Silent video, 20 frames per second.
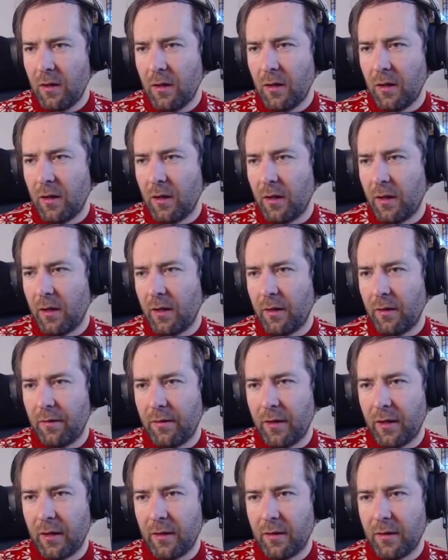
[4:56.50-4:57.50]
I
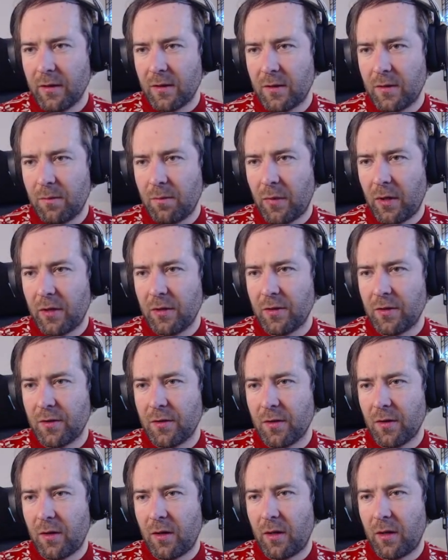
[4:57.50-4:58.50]
think this
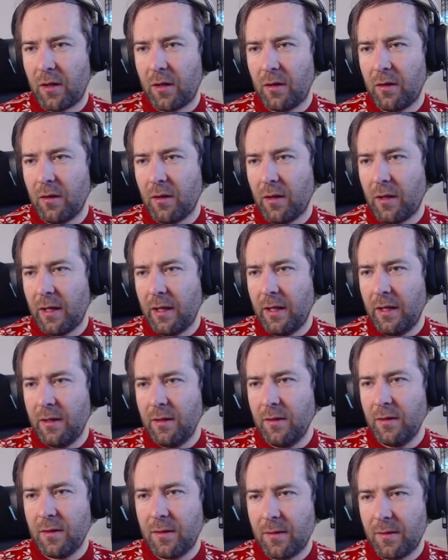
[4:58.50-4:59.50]
parses our
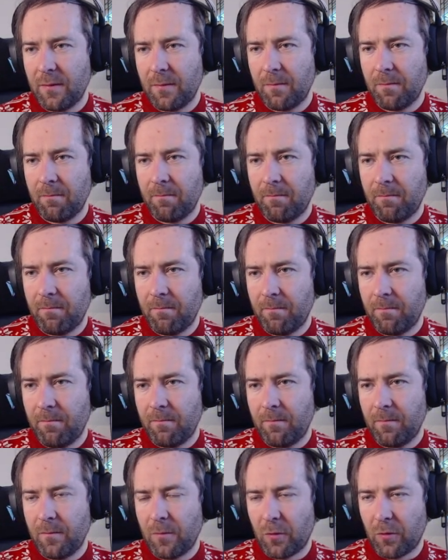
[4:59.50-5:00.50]
lines.
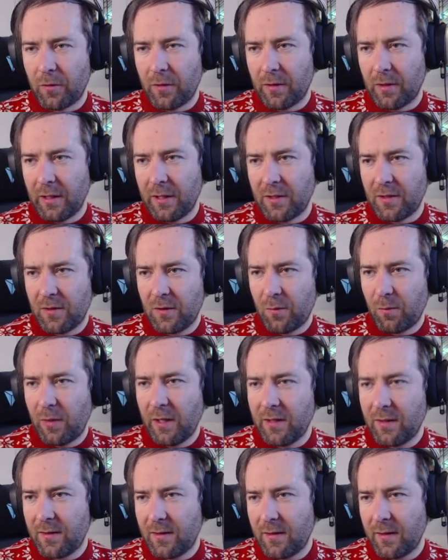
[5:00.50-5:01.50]
or at least
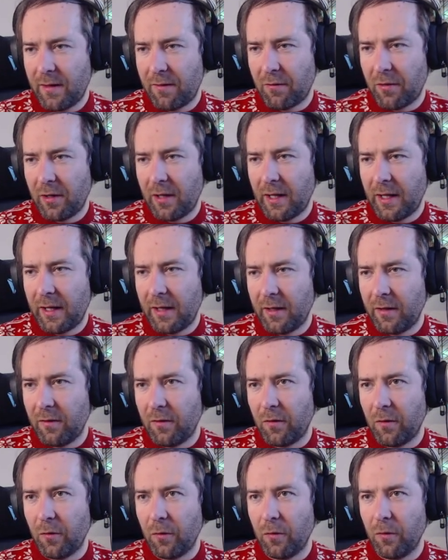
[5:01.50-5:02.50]
splits every line
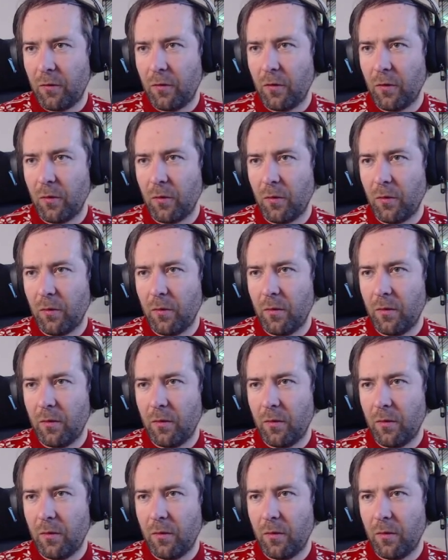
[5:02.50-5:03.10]
into 2